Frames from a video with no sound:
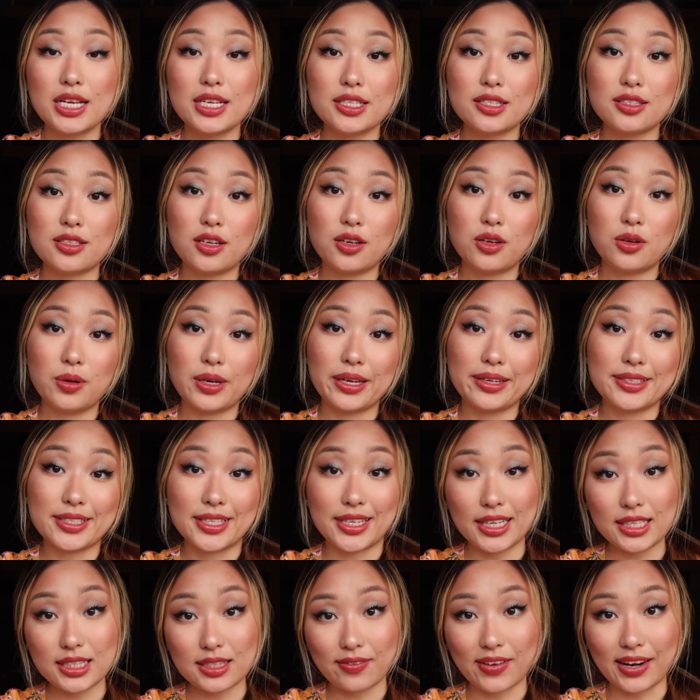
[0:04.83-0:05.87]
So in
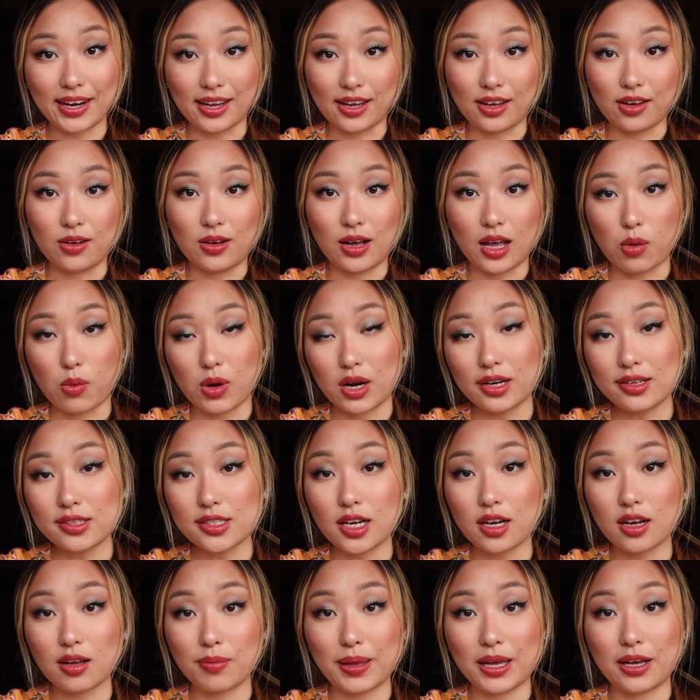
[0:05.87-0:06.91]
today's video, I want to
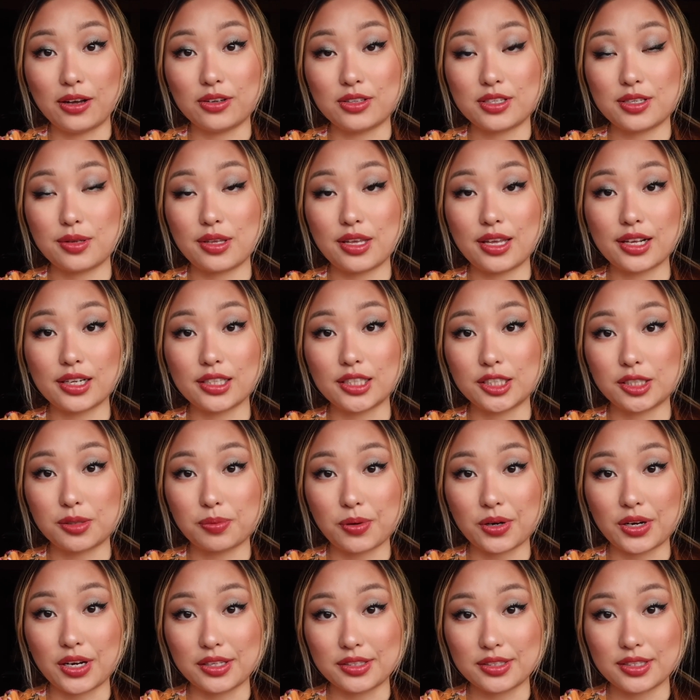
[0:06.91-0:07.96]
talk about English
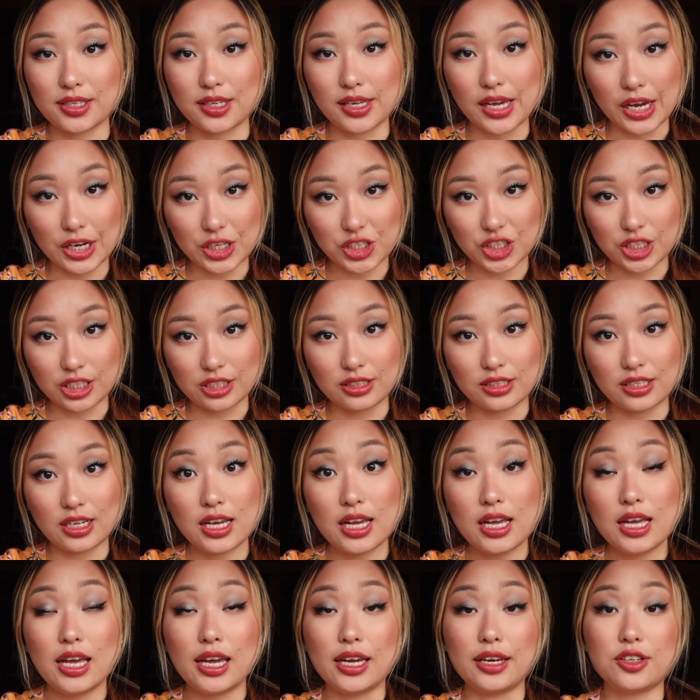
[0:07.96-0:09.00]
pronunciation
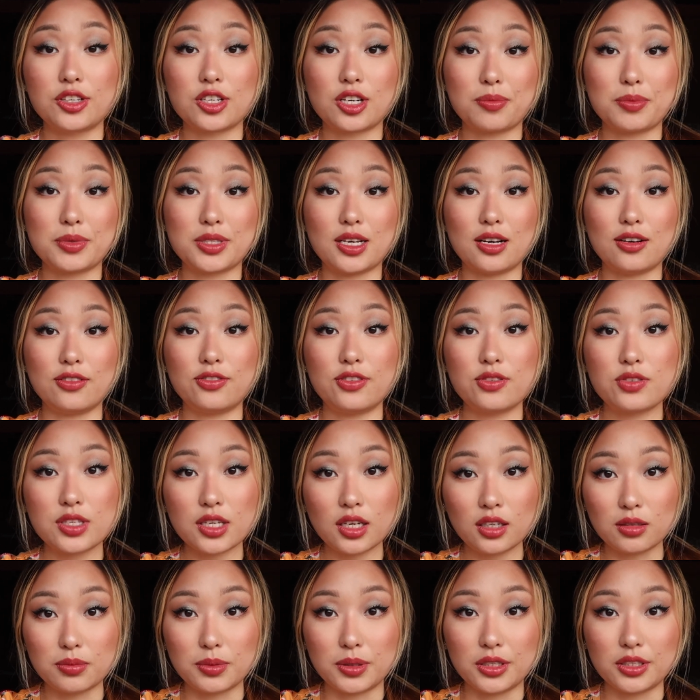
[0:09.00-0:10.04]
in terms of
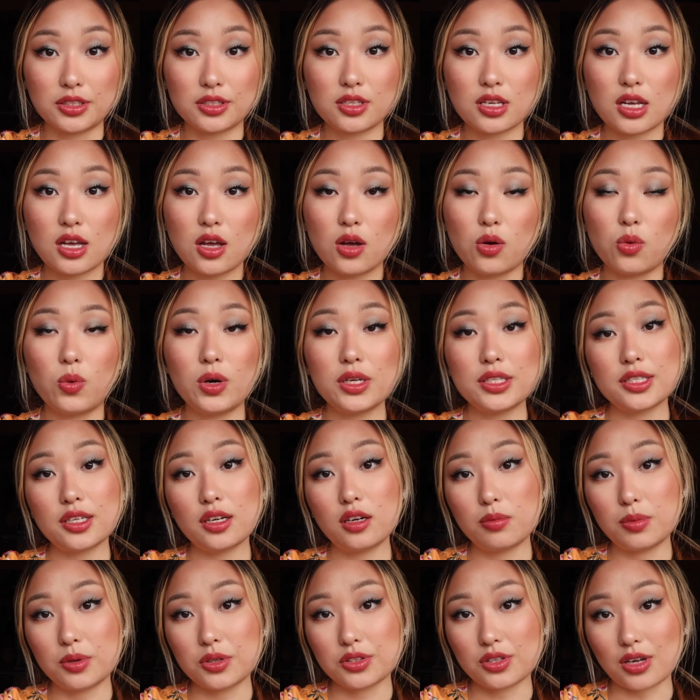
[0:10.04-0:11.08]
syllables, what
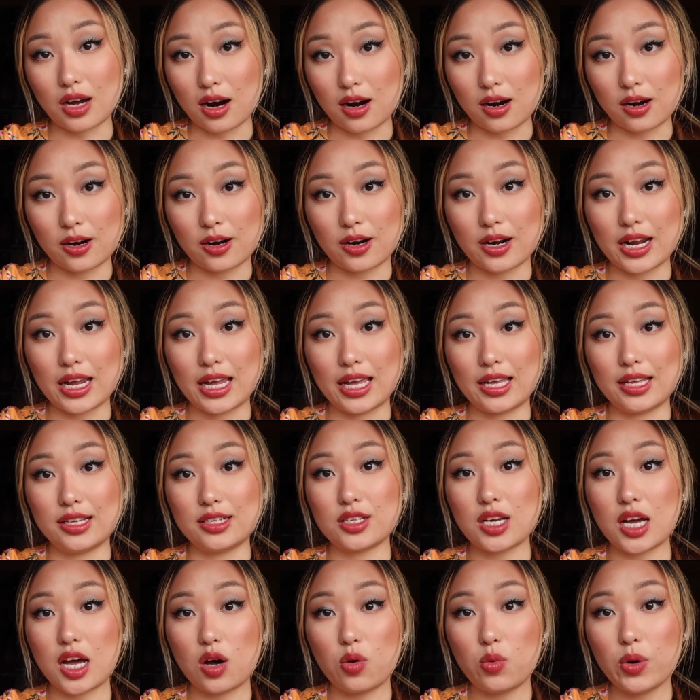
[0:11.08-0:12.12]
syllables are,
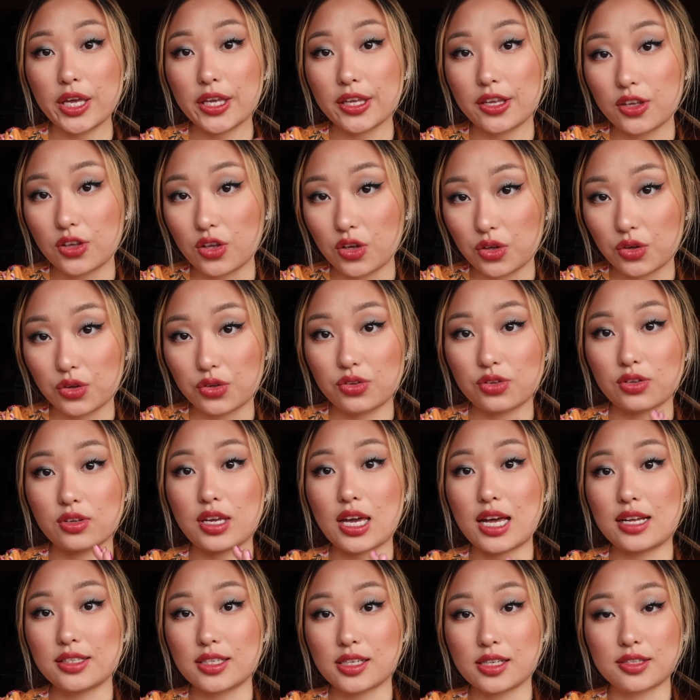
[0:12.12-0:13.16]
and how we can use
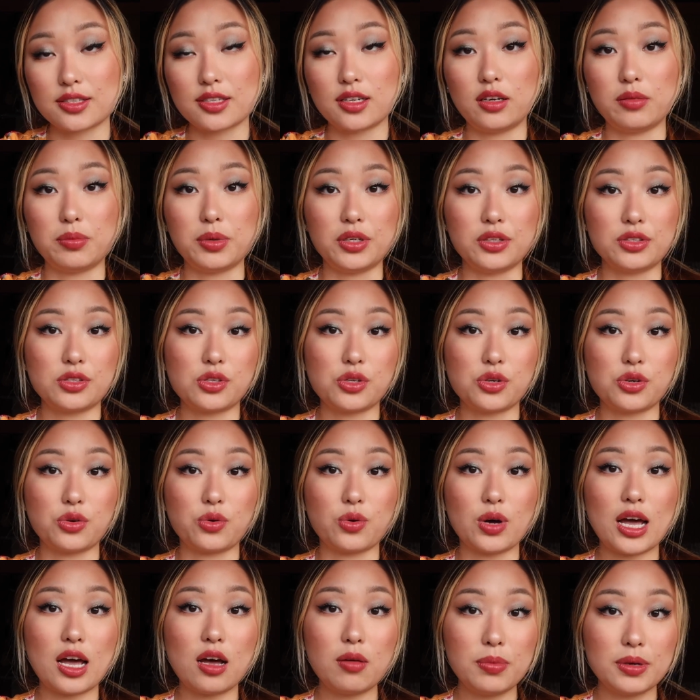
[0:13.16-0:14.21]
counting syllables
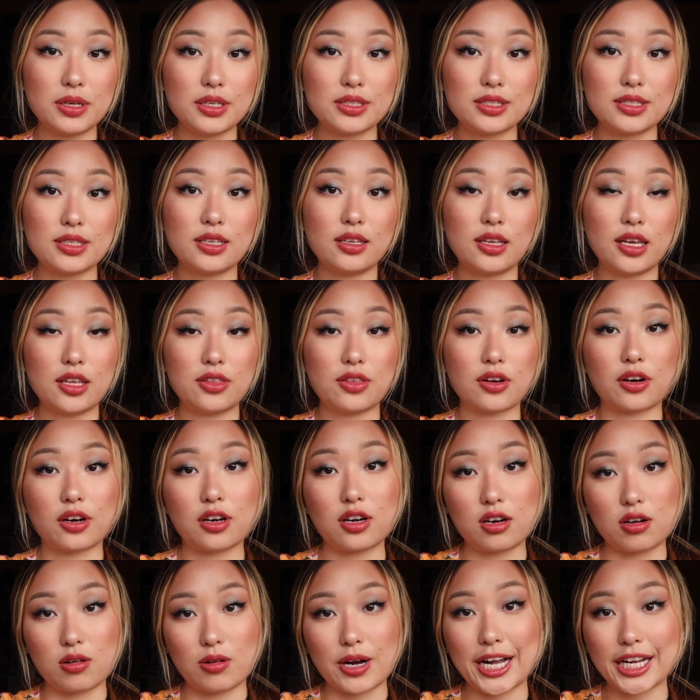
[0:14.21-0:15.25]
to help us either
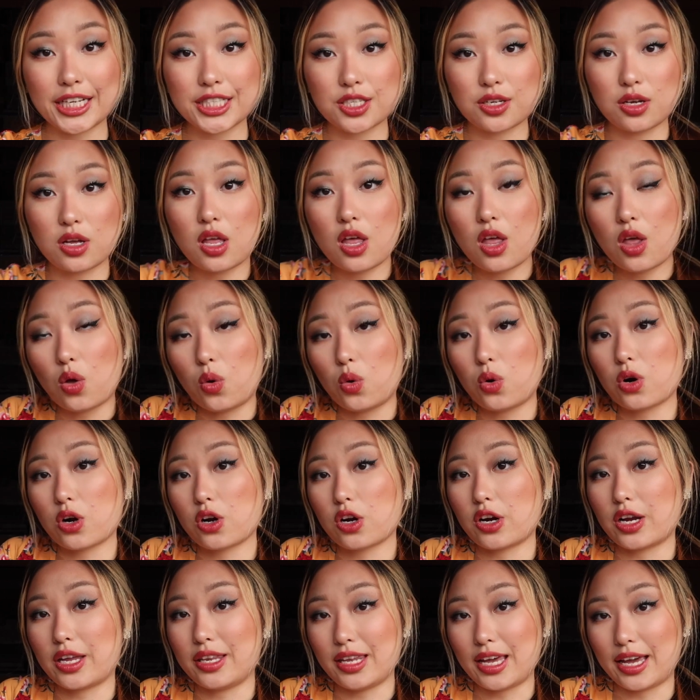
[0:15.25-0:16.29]
correct
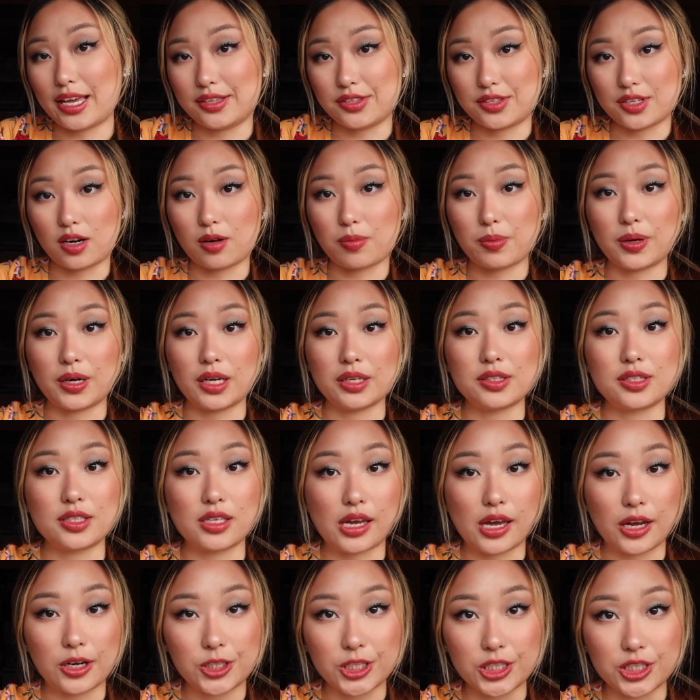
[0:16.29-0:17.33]
or enhance our
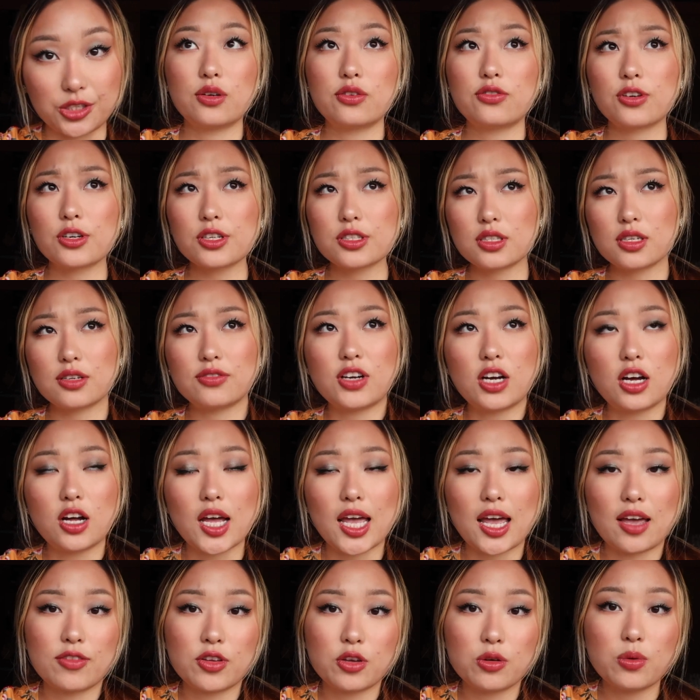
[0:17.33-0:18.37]
pronunciation. So first of all,
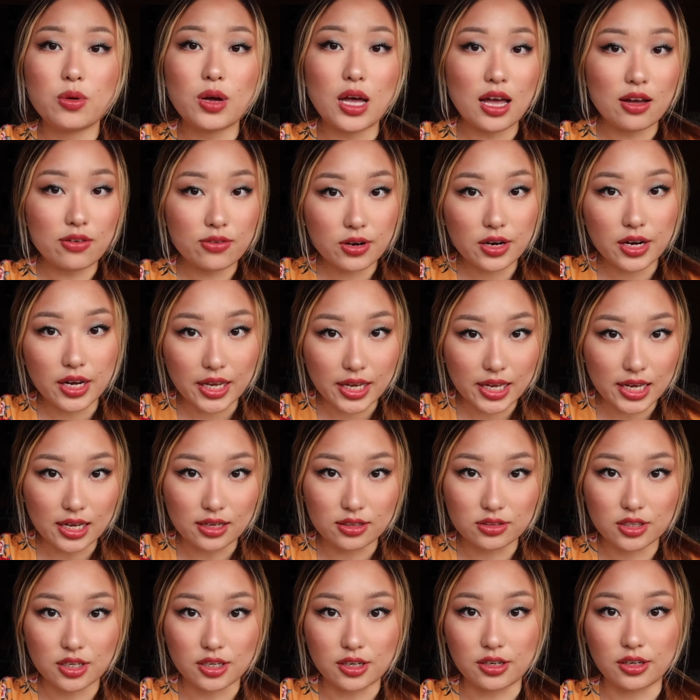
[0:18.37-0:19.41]
have you ever
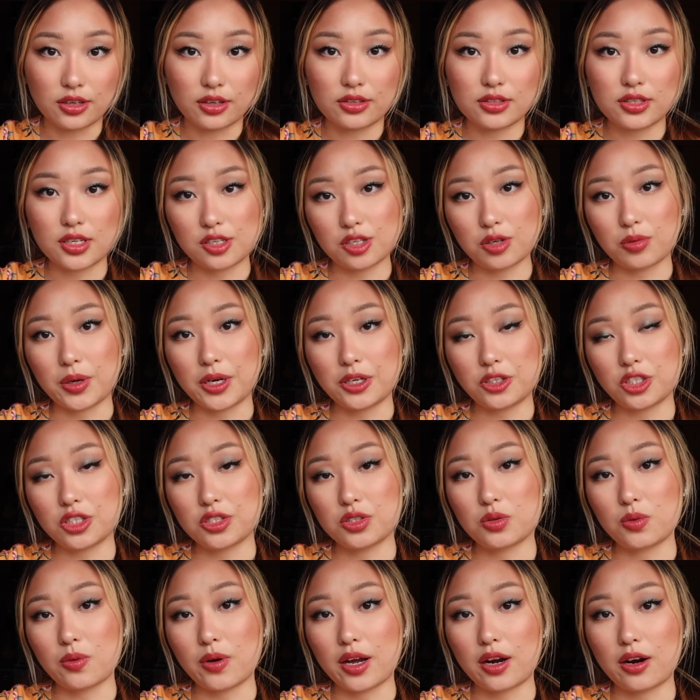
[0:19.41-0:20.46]
encountered
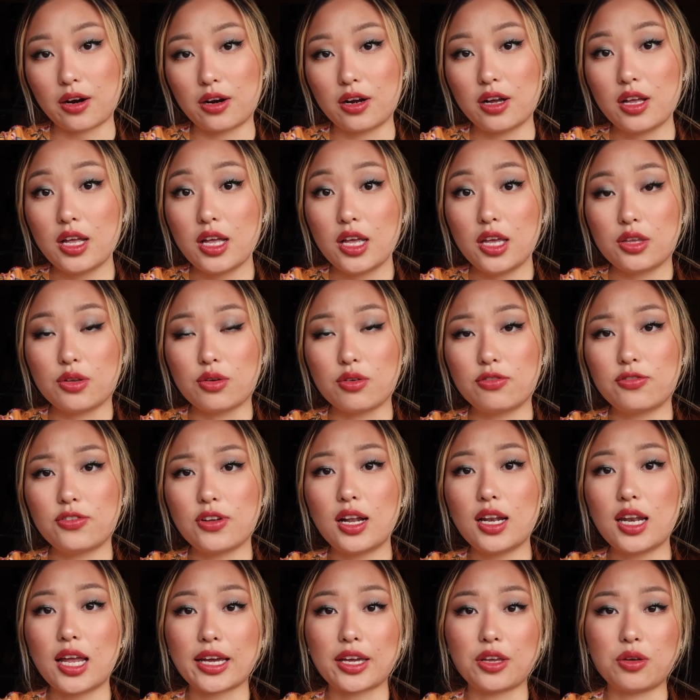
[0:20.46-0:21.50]
situations where you
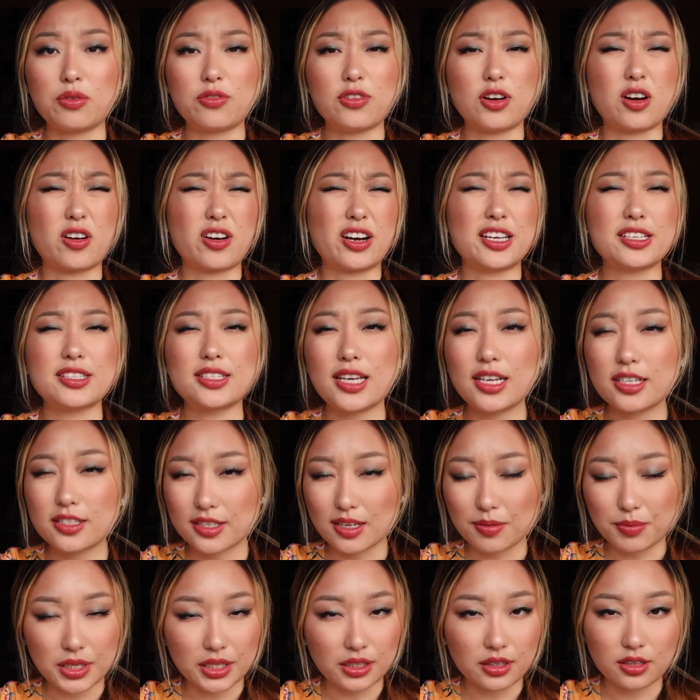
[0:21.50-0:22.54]
feel like you've already said
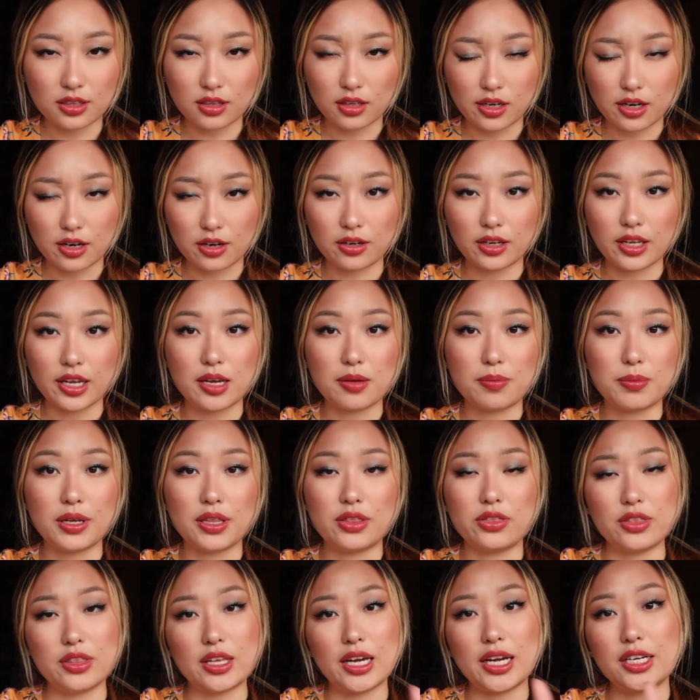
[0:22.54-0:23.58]
something clearly,
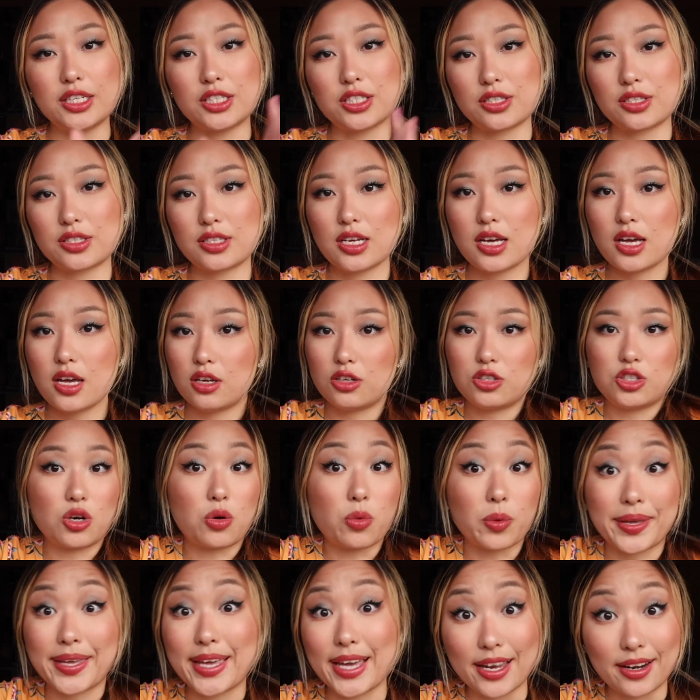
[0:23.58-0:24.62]
but they just
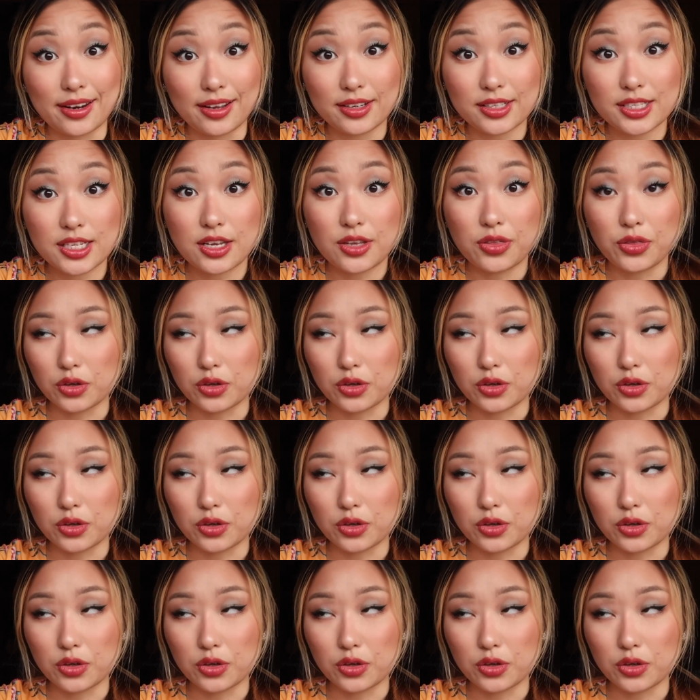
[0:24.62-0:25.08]
don't get it?